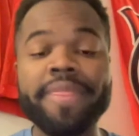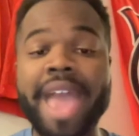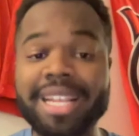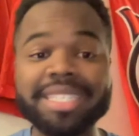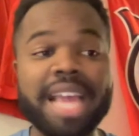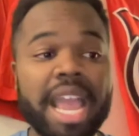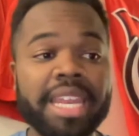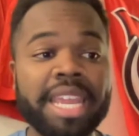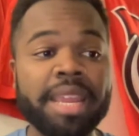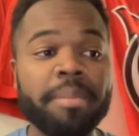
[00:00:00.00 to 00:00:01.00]
That
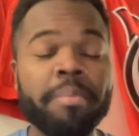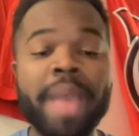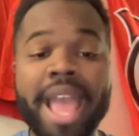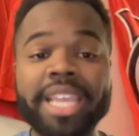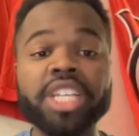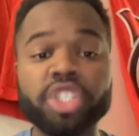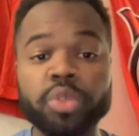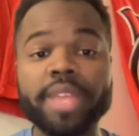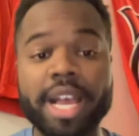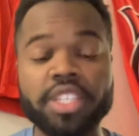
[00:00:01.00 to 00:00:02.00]
signing back in
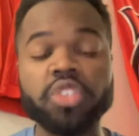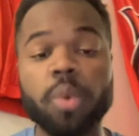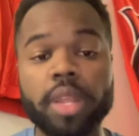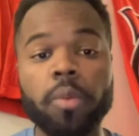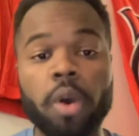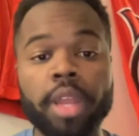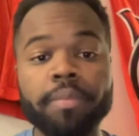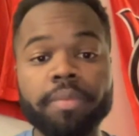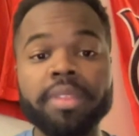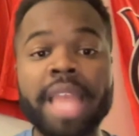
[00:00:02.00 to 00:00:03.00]

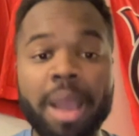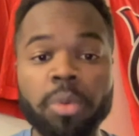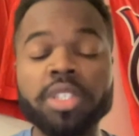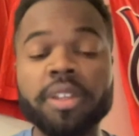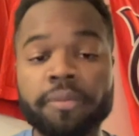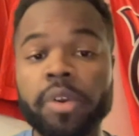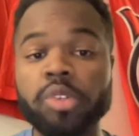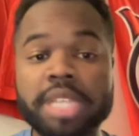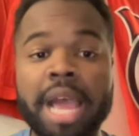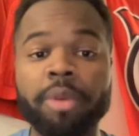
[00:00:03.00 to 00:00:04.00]
2021, that was the
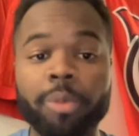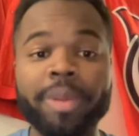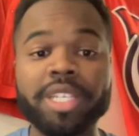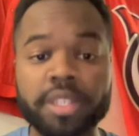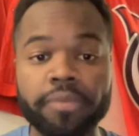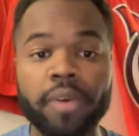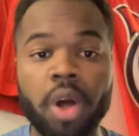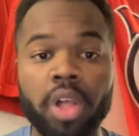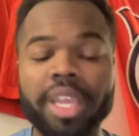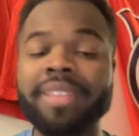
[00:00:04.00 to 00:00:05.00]
first domino piece to
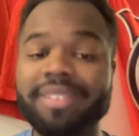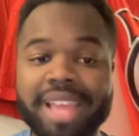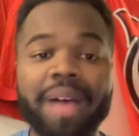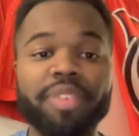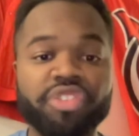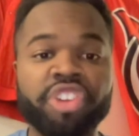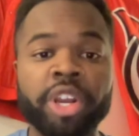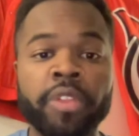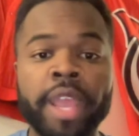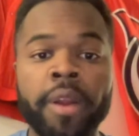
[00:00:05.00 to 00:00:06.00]
fall in the Tom
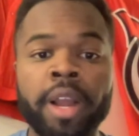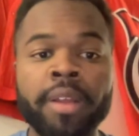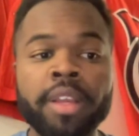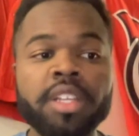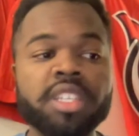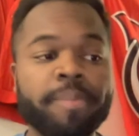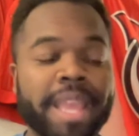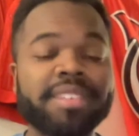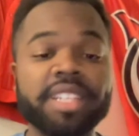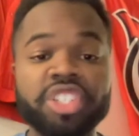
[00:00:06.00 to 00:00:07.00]
Fitzgerald era to
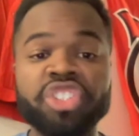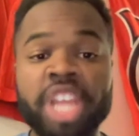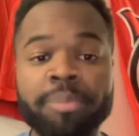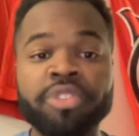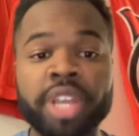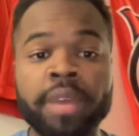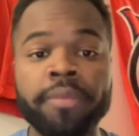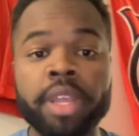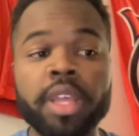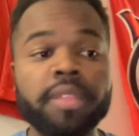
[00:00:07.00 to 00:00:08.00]
basically shapeshift
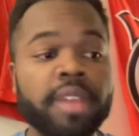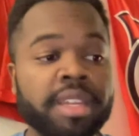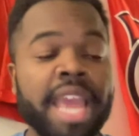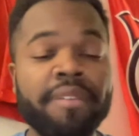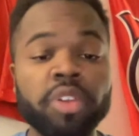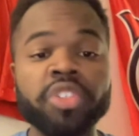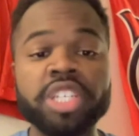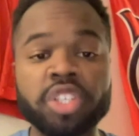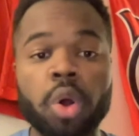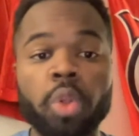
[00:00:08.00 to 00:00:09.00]
the
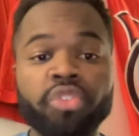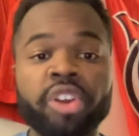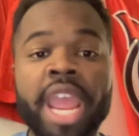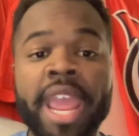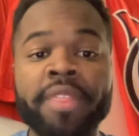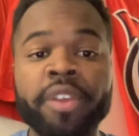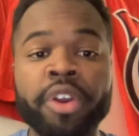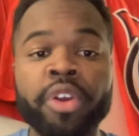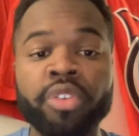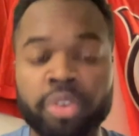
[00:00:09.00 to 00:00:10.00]
Devils' culture and
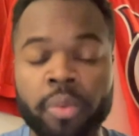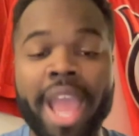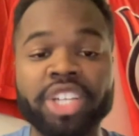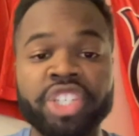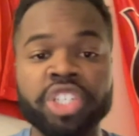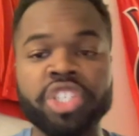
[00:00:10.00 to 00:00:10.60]
their direction.